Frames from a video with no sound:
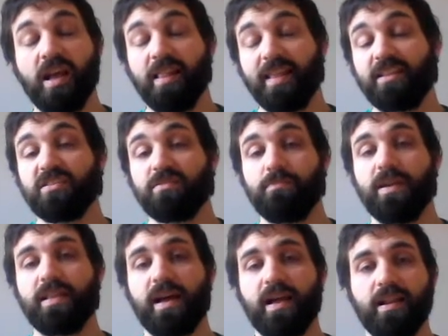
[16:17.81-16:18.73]
That doesn't mean
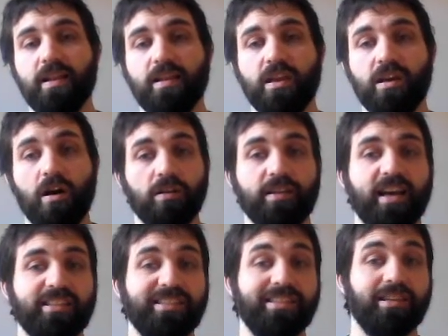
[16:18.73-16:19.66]
that you can't
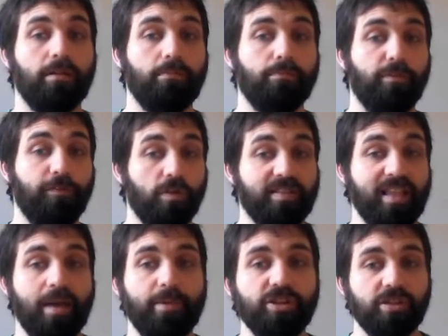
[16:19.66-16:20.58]
cast it before
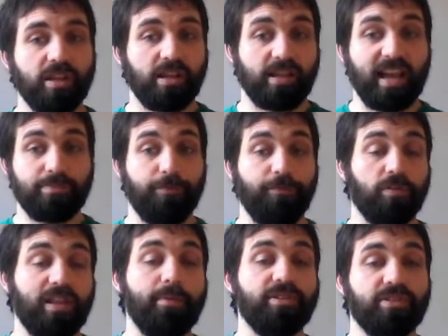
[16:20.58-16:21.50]
damage. You can cast it before
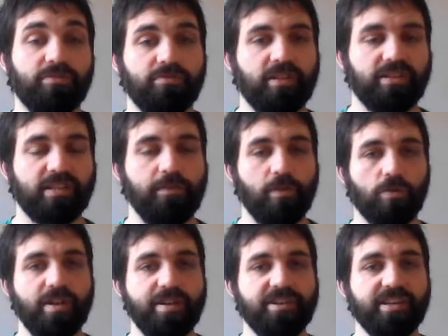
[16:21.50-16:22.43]
damage and save your
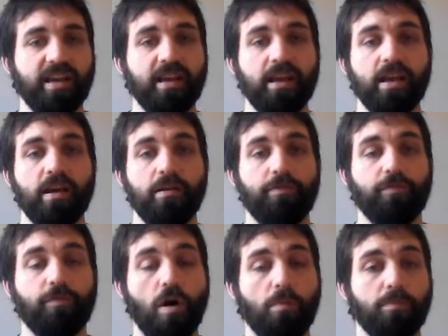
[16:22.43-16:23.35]
creature
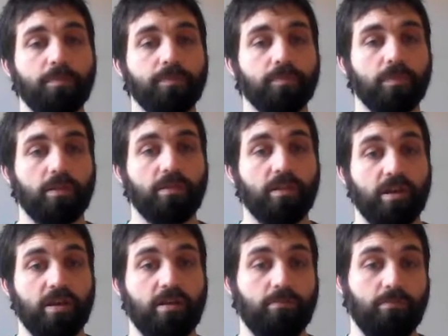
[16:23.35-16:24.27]
from
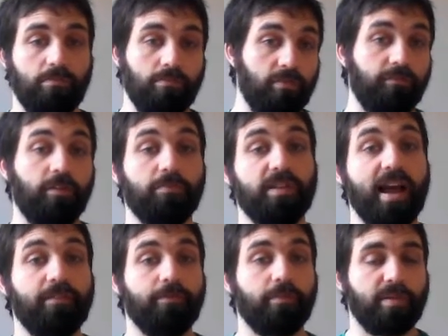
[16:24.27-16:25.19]

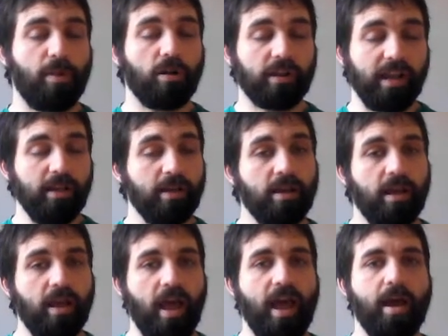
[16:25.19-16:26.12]
dying from the blocker.
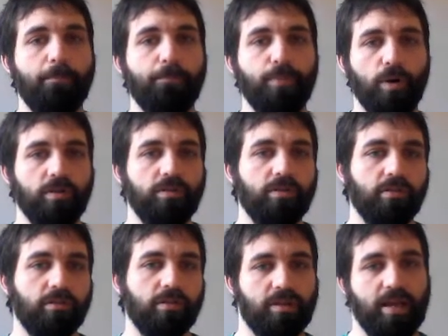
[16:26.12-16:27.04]
But
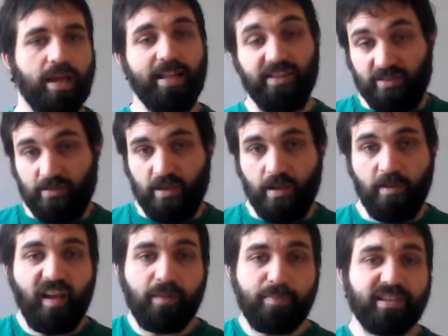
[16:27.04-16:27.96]
it's a
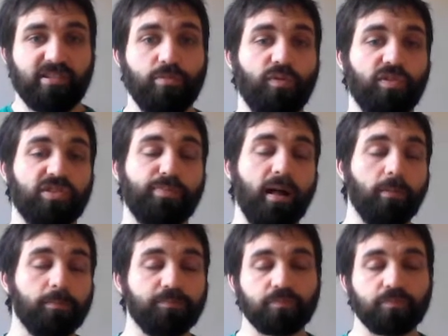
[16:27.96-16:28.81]
fairly basic removal spell.